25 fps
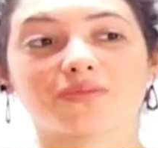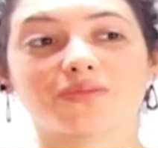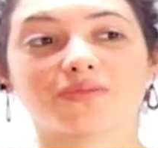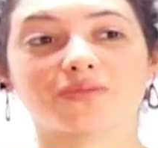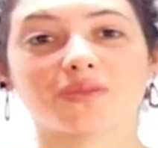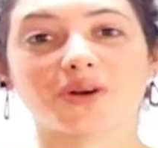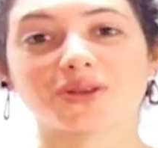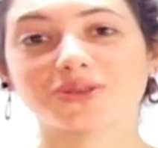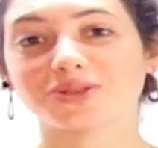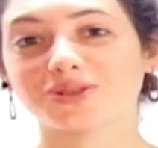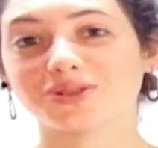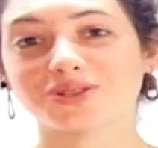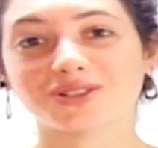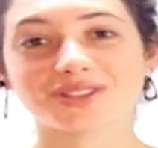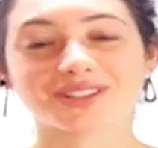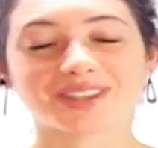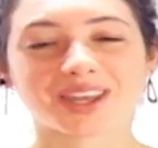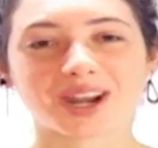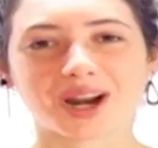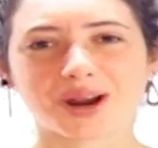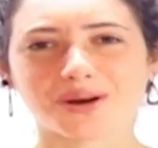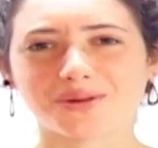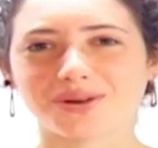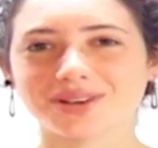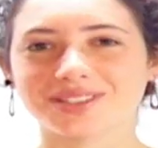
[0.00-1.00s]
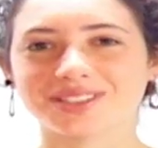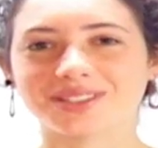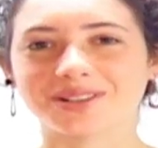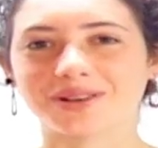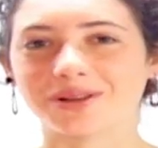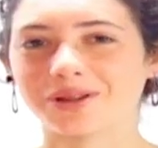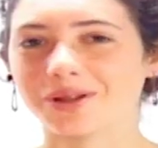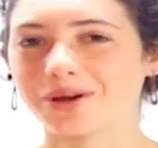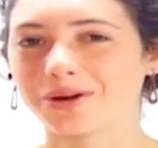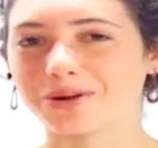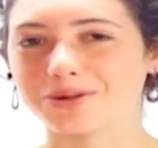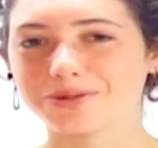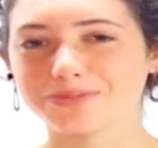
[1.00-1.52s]
also just that I wasn't
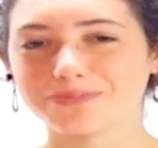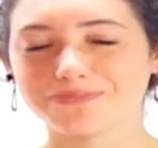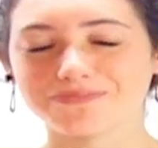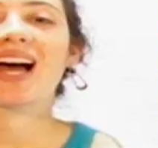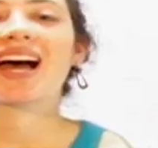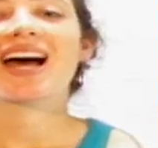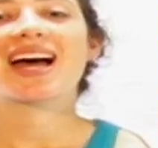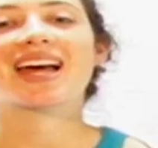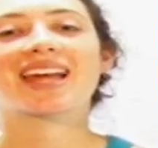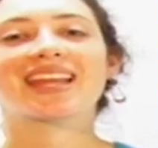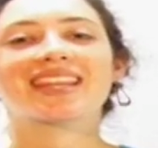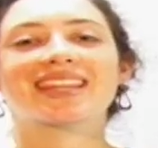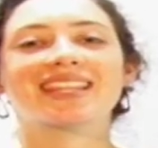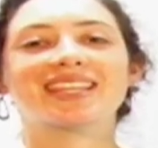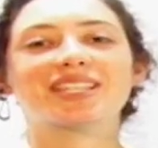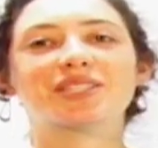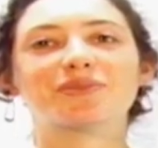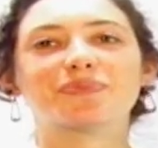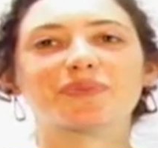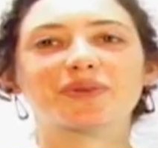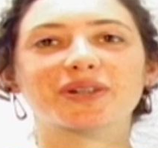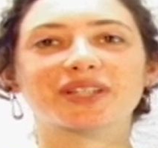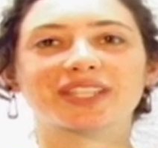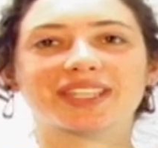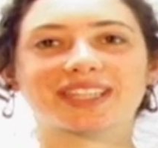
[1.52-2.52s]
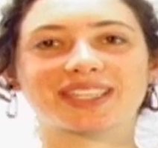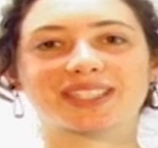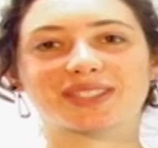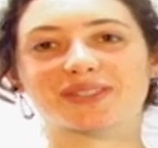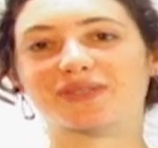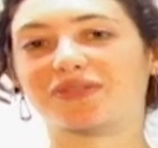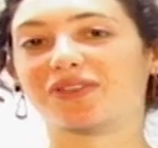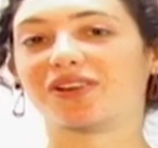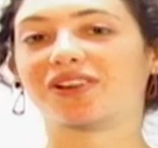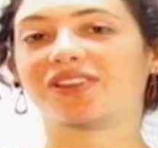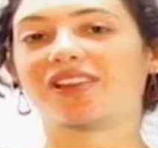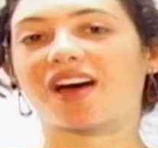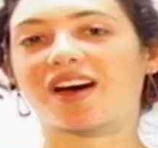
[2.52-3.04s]
alone. This book is
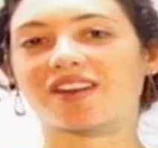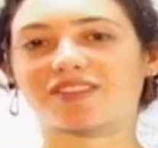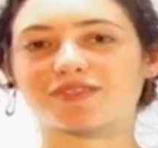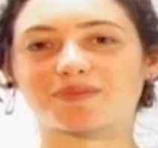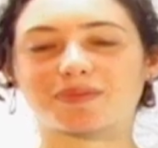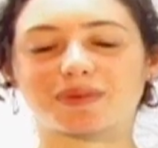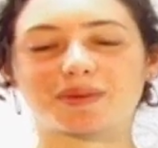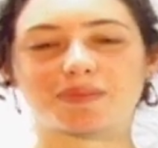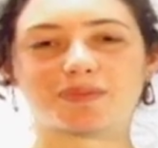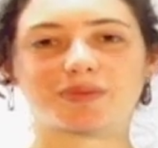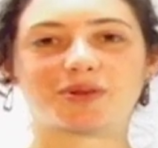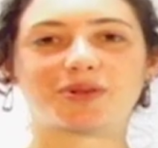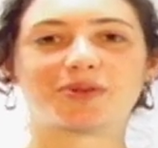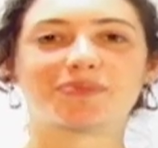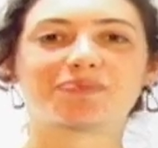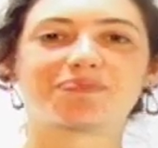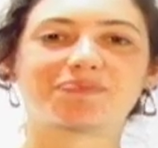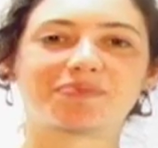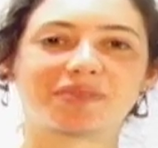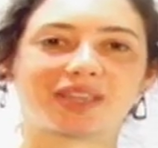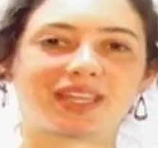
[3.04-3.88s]
for a lot of people.